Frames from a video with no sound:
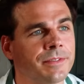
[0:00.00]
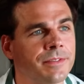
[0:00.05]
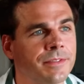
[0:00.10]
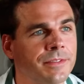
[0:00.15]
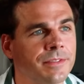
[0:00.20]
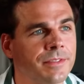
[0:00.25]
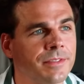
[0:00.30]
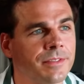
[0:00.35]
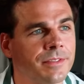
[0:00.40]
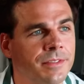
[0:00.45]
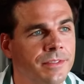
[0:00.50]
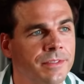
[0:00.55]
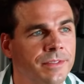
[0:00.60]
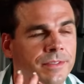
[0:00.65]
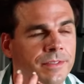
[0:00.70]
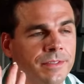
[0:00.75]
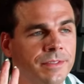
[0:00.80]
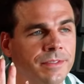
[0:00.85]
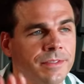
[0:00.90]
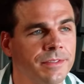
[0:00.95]

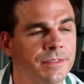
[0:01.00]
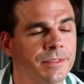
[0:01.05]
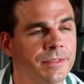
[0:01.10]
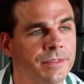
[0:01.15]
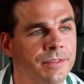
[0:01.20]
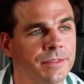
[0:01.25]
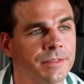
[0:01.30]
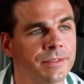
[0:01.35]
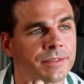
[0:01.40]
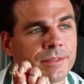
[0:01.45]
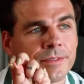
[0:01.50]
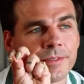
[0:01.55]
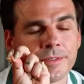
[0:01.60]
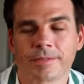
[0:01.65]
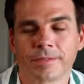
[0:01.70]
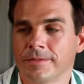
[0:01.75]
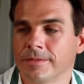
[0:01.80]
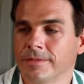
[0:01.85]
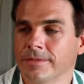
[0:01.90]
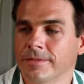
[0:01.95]

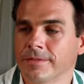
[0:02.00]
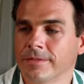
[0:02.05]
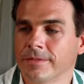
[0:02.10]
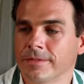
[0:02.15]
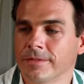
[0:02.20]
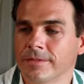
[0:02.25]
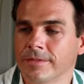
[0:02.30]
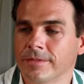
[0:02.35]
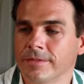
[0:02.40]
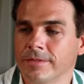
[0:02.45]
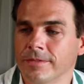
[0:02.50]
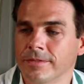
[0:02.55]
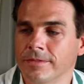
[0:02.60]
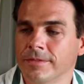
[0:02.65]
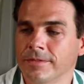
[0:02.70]
(silent)